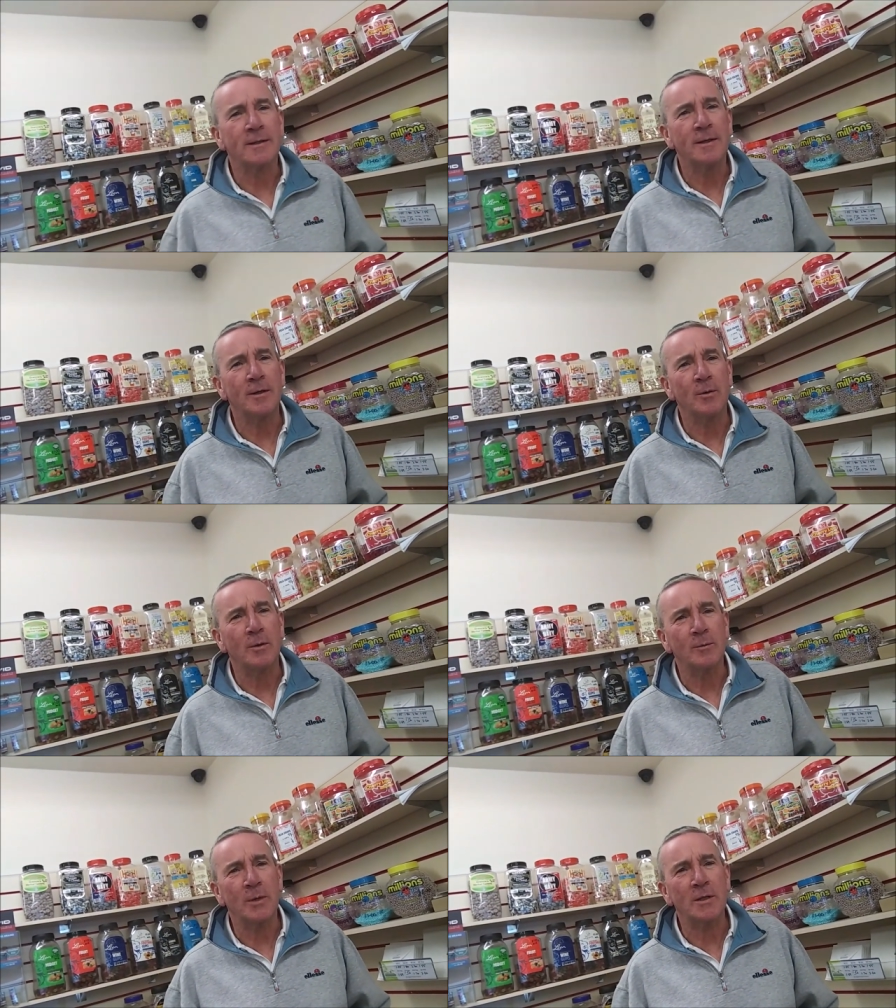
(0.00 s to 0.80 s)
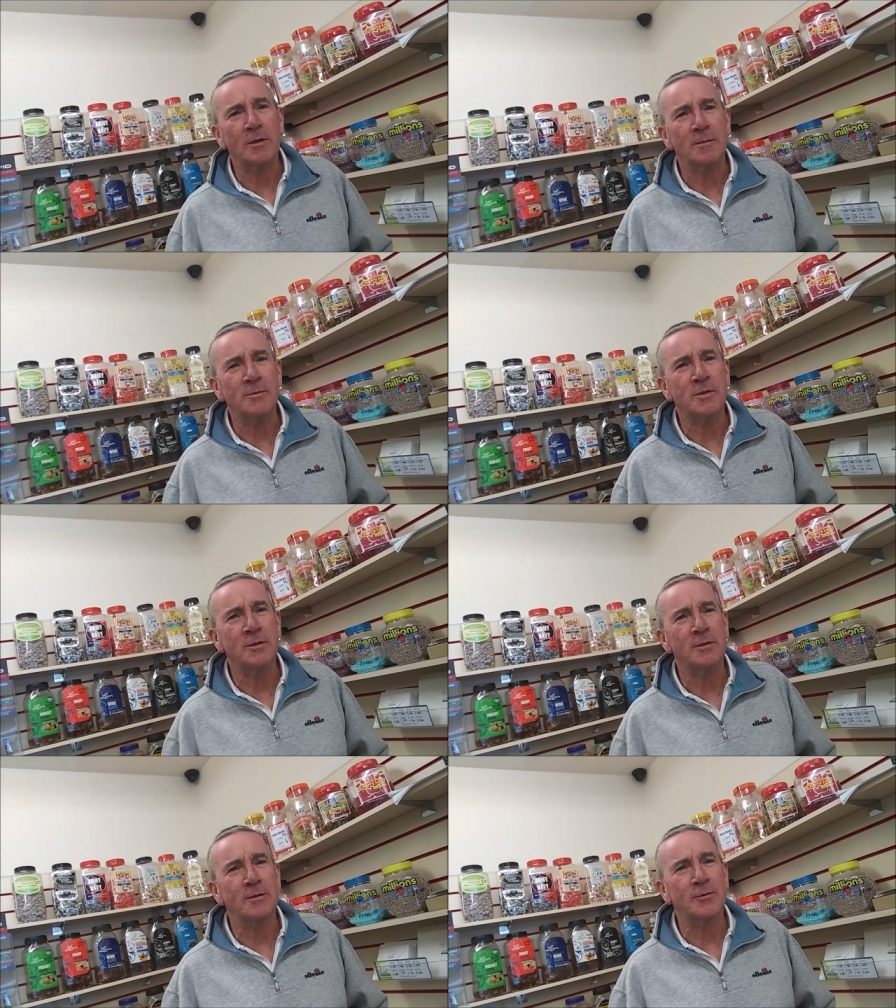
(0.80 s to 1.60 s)
Uh, welcome
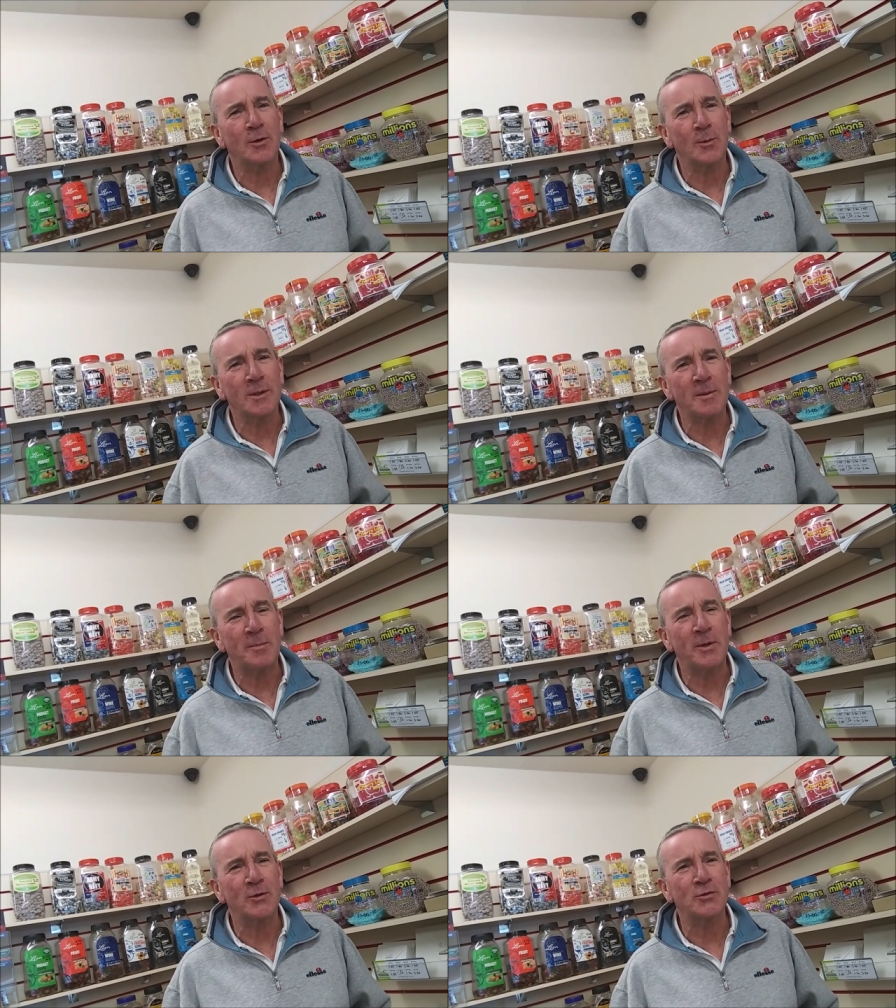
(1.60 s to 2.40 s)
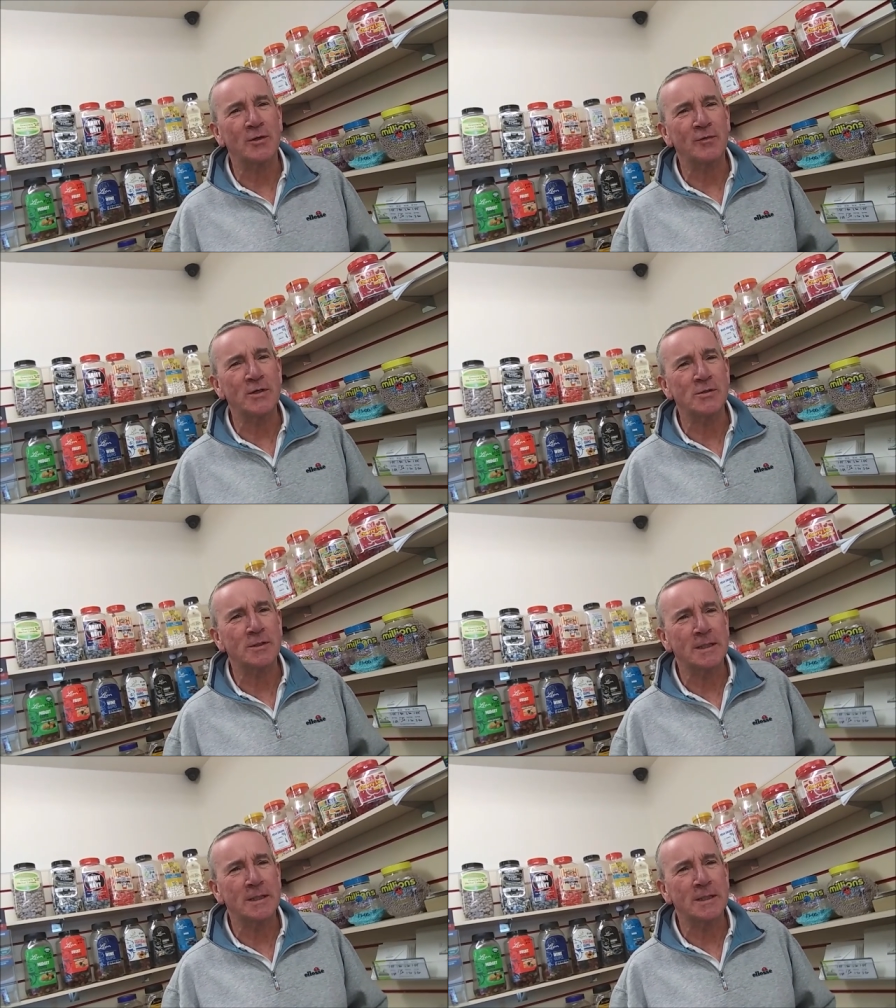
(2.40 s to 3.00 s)
to Thorpe Willoughby Post Office.